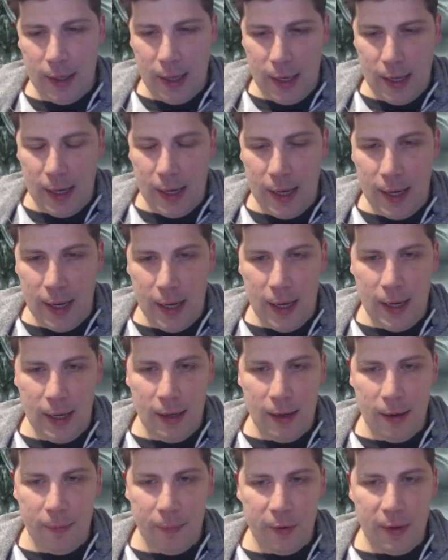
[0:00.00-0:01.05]
And
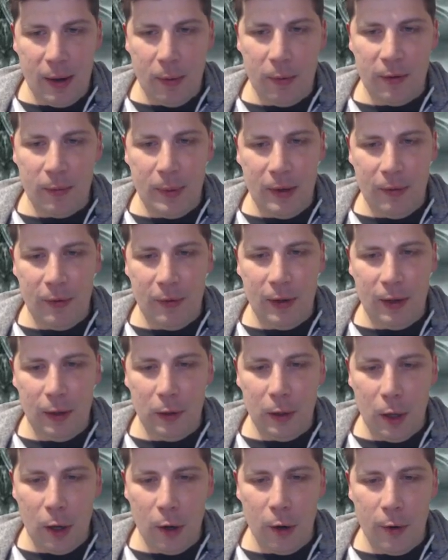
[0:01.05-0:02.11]
so that was a bit of a
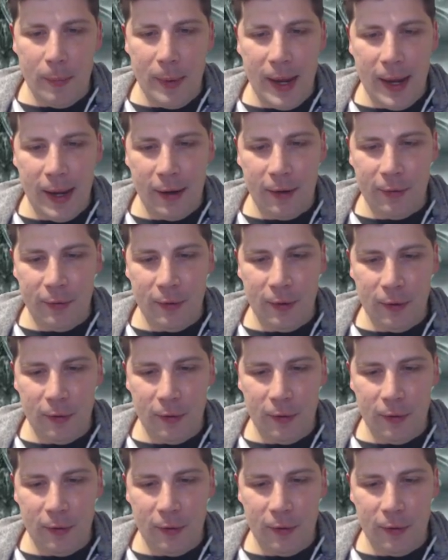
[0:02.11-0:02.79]
low amount of